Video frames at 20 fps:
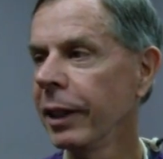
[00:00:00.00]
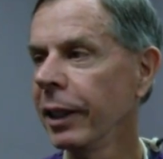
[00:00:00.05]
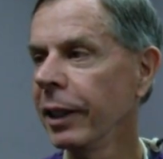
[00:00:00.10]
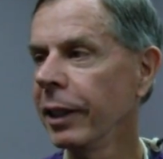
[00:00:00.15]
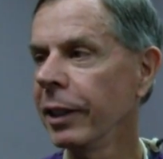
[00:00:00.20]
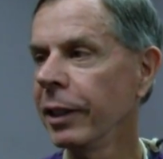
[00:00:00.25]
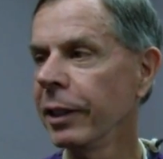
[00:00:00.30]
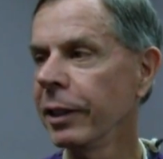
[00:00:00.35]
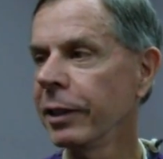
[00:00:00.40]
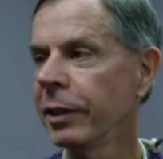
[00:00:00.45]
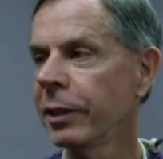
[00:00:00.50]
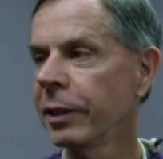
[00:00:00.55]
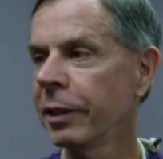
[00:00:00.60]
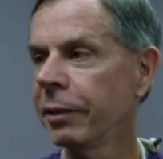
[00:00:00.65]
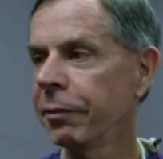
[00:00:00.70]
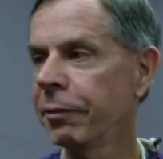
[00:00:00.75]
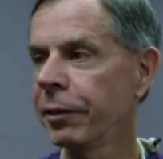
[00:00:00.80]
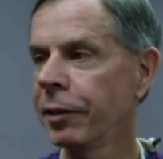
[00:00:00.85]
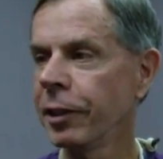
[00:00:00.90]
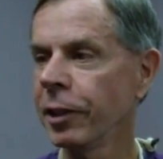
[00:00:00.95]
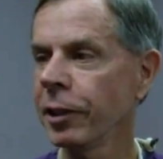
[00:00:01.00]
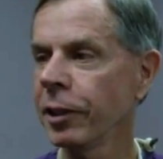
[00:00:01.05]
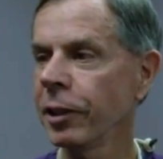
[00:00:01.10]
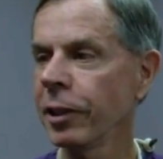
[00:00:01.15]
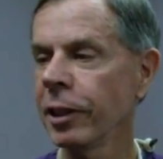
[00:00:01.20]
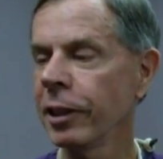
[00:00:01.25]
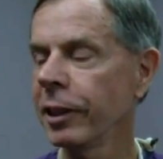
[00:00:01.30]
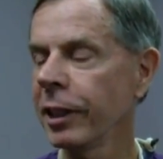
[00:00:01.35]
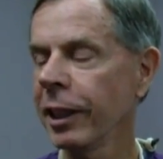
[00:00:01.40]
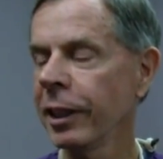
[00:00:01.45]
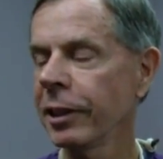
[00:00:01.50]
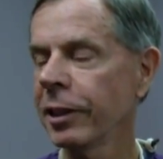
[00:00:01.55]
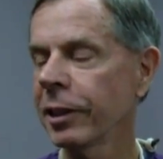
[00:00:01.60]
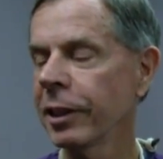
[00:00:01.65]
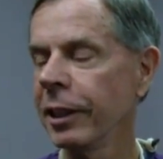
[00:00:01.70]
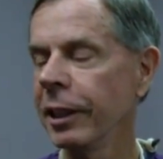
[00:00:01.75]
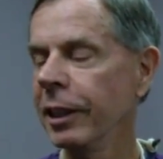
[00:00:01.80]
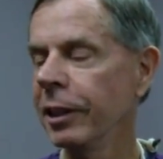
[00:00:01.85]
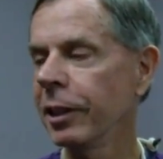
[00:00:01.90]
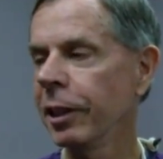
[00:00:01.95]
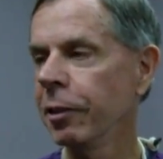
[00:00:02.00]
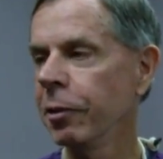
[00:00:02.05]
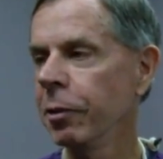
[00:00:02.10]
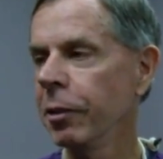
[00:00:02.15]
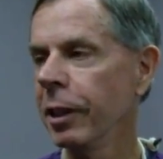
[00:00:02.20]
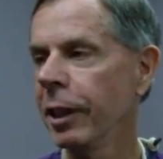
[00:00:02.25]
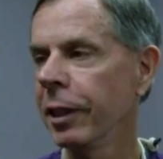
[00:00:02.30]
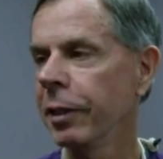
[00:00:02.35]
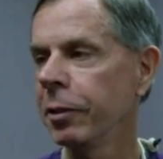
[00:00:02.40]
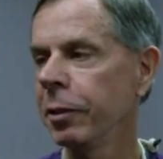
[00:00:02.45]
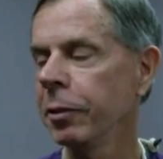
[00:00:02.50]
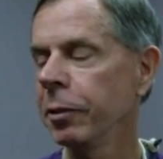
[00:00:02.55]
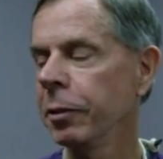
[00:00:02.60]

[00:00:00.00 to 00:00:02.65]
is the physicians and dentists can easily do that